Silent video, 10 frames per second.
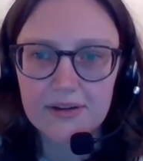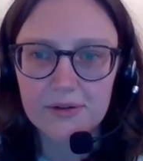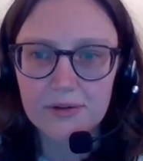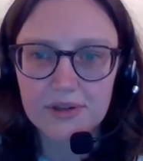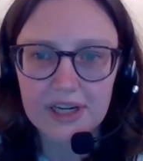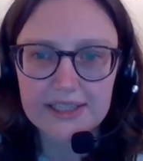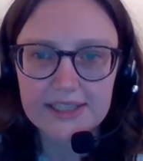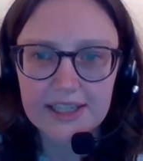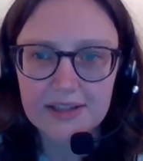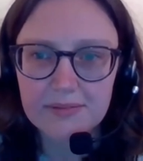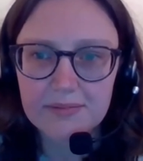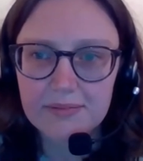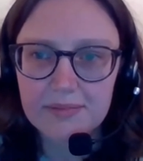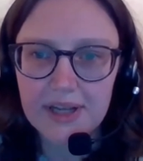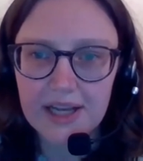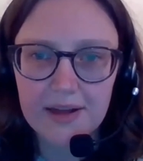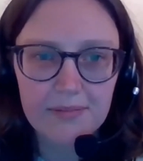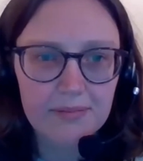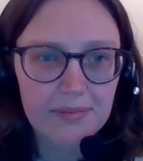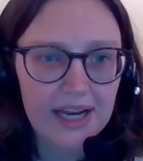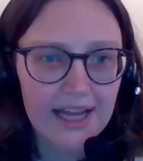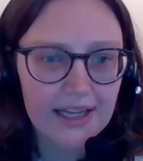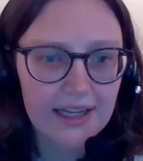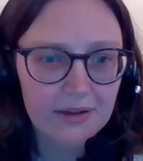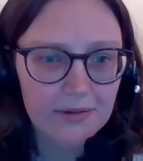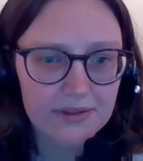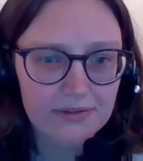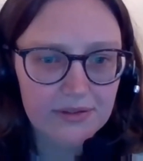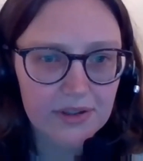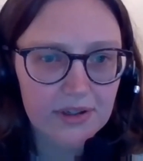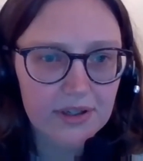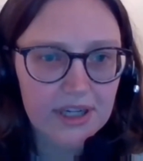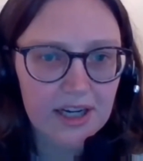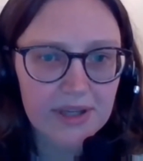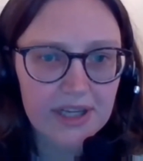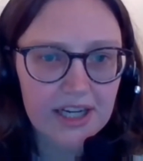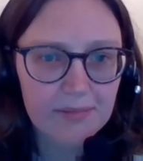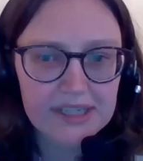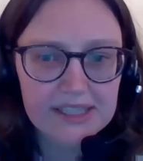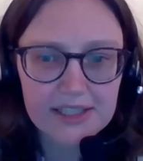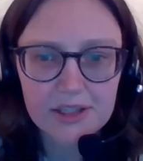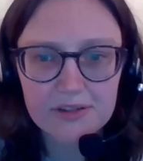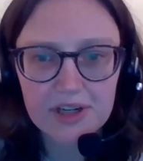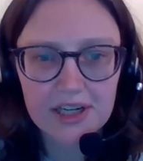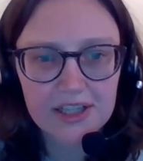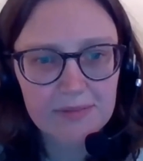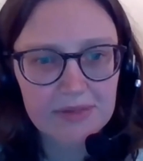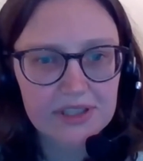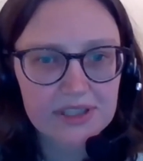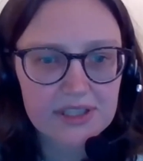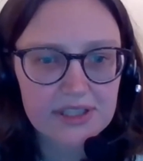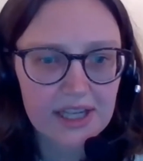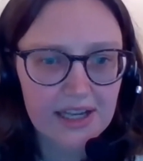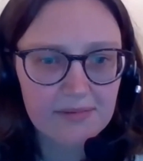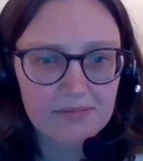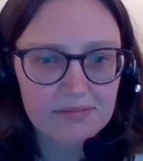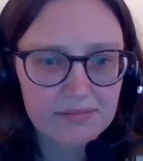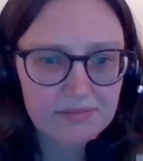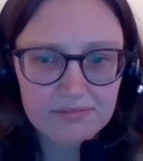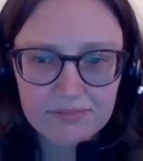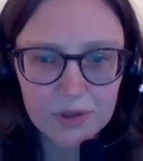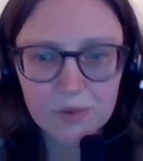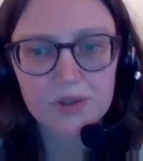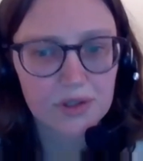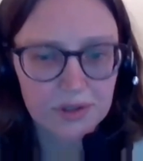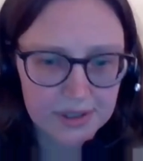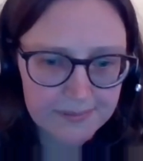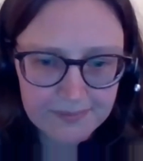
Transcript: Organizing and planning we've got coming up, building your arguments, all sorts.